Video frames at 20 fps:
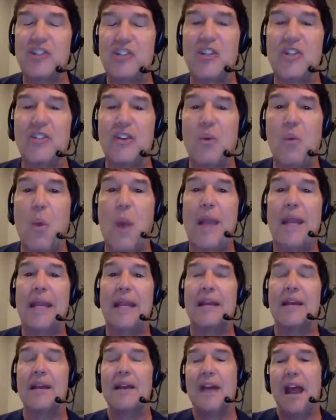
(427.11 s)
Everybody's sitting
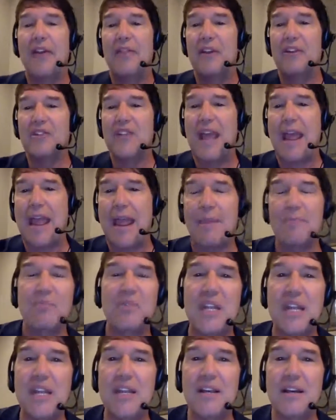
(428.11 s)
there waiting, and there's
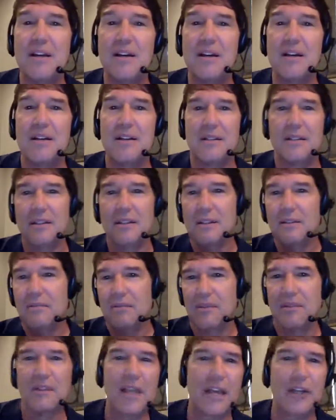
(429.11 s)
an empty
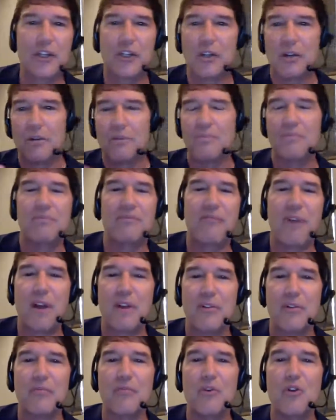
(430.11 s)
lecture
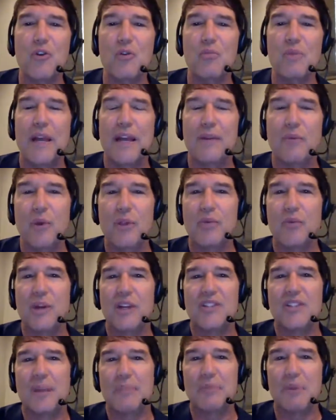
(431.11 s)
front of the room eh,
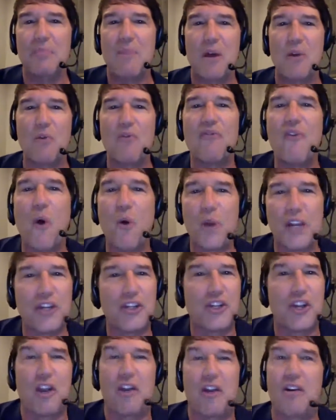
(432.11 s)
with except a metal
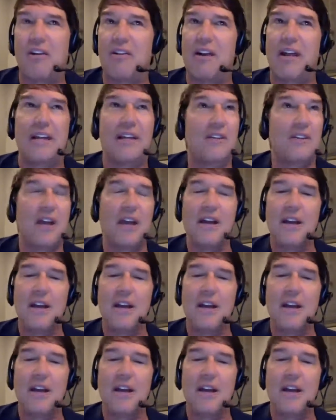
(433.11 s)
folding chair.